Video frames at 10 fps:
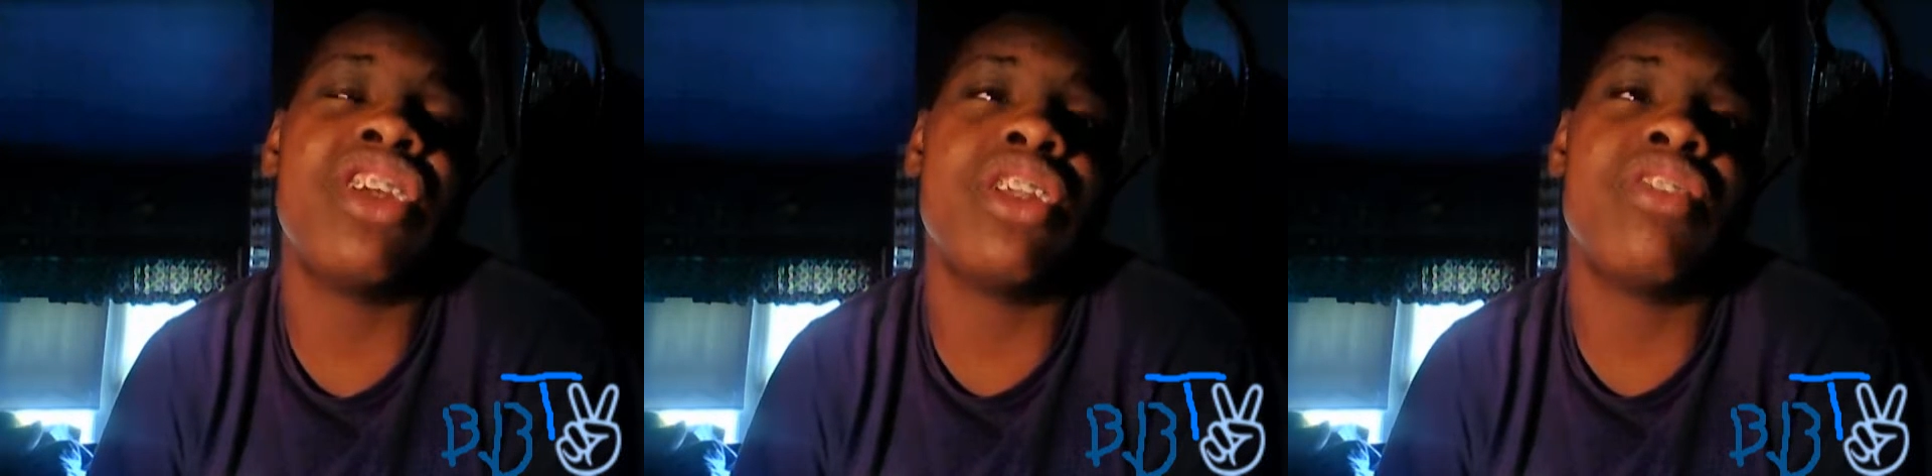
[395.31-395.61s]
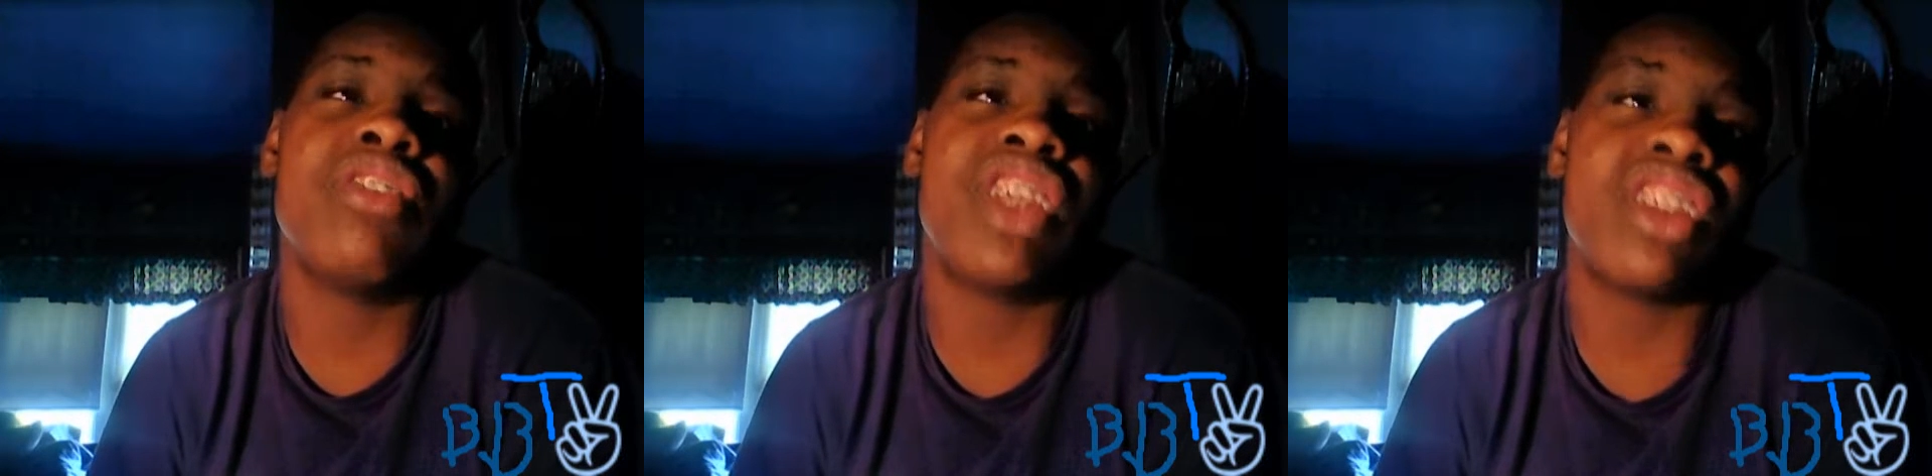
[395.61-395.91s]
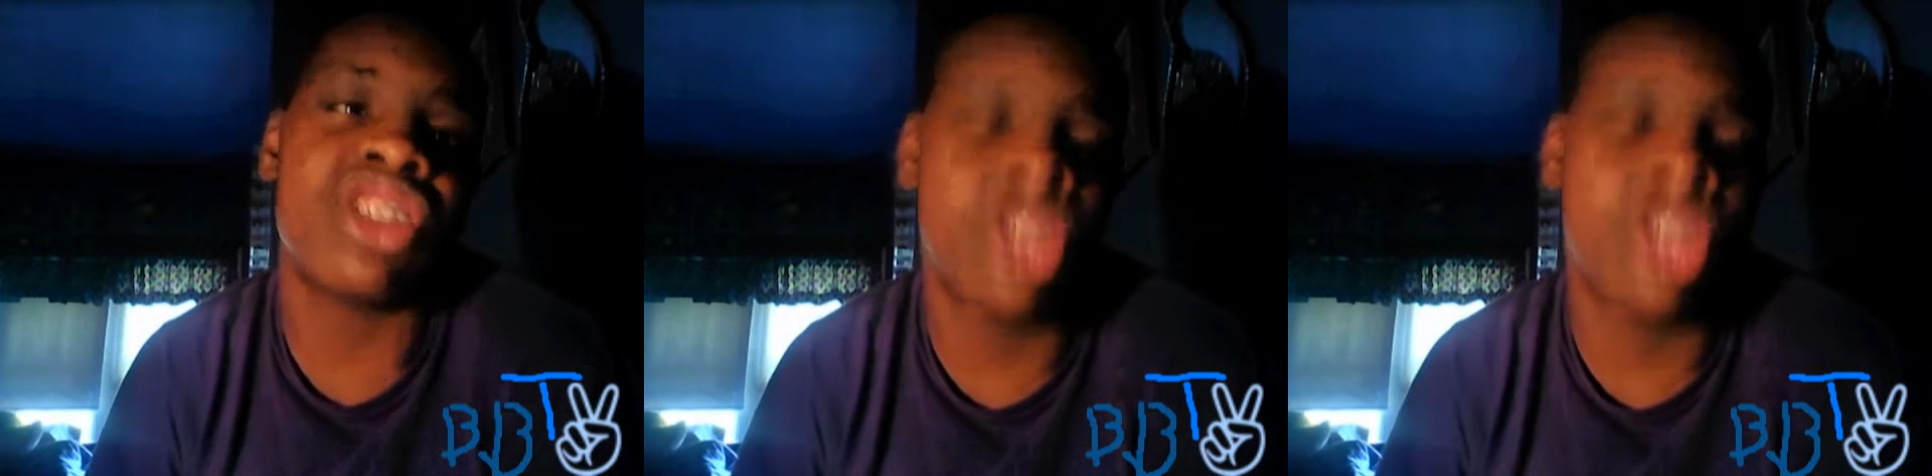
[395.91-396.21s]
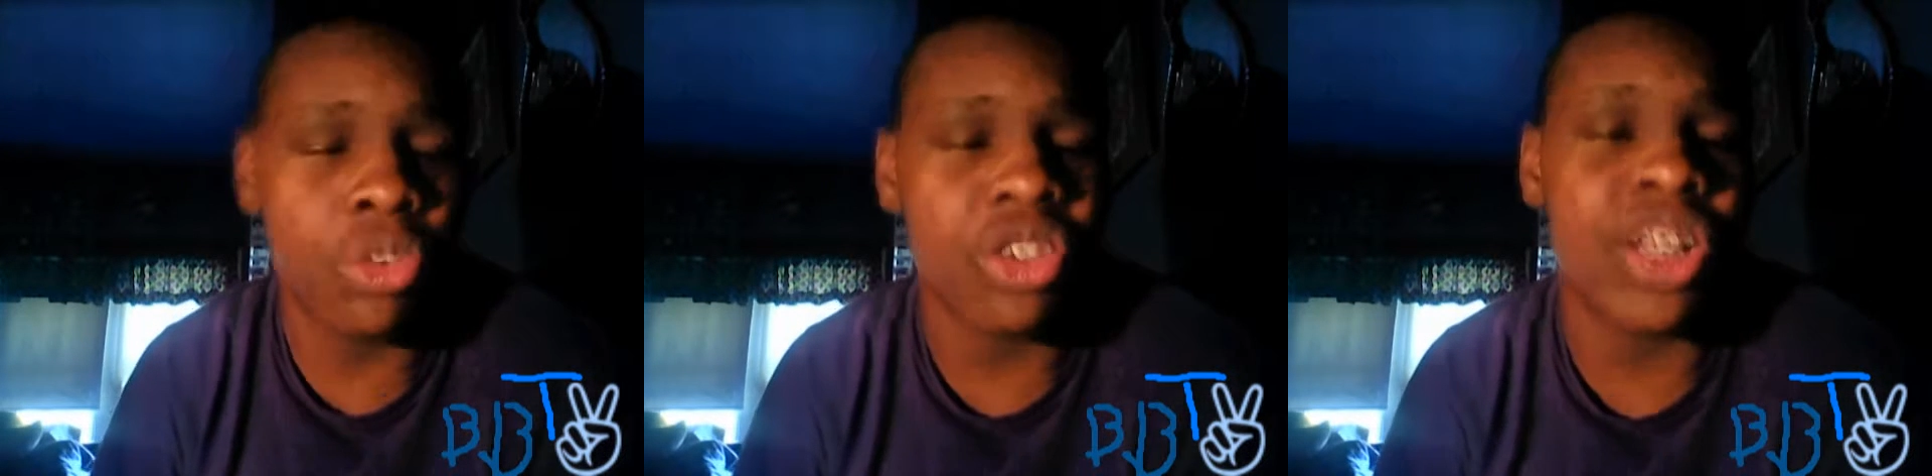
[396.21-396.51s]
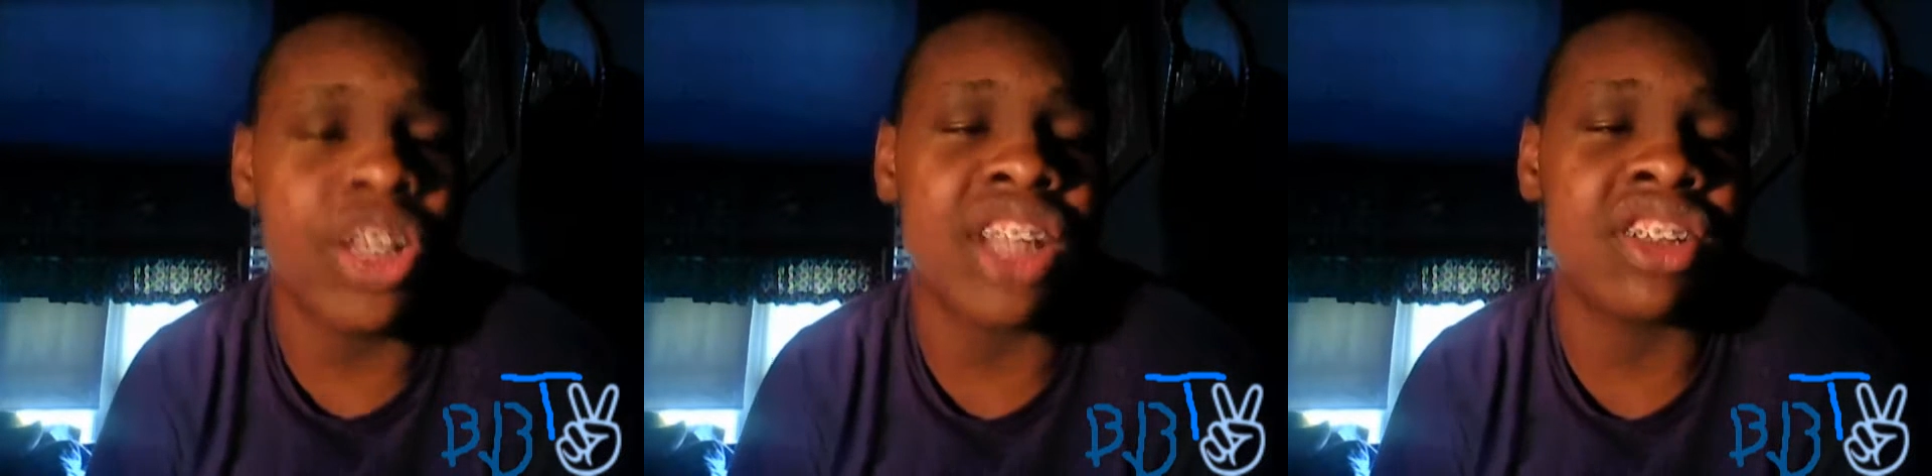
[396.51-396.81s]
that's shorter
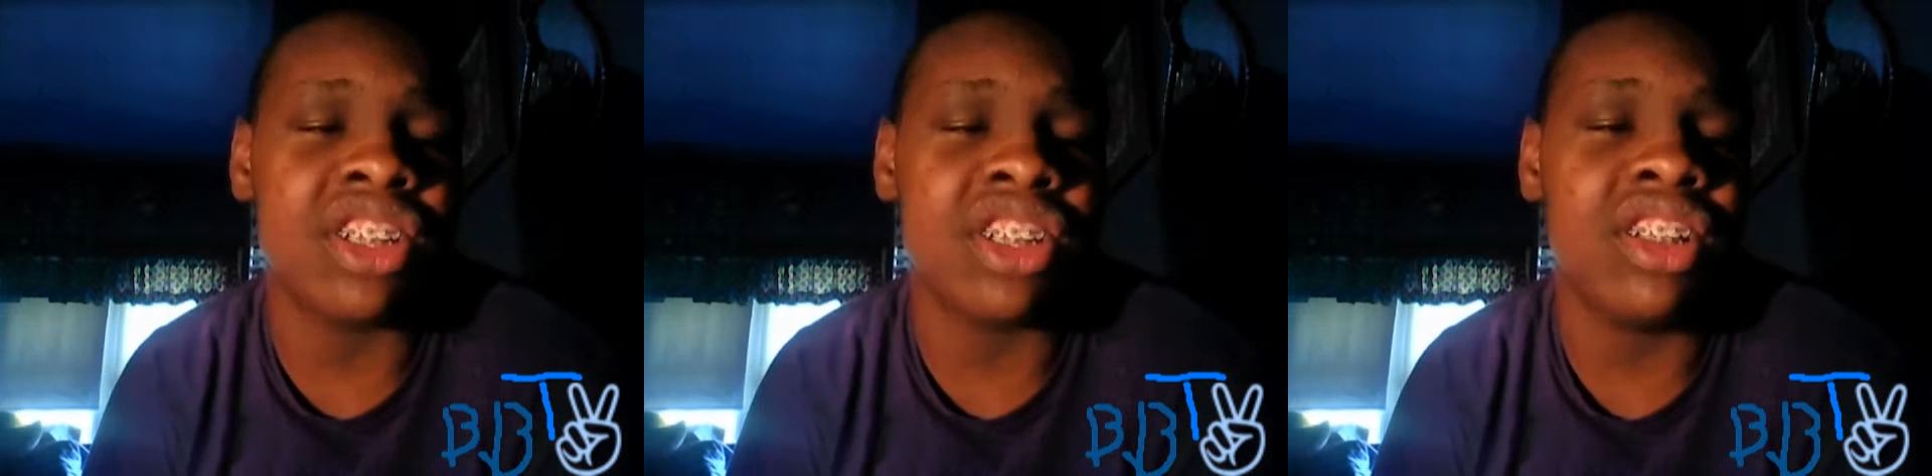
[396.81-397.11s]
actually.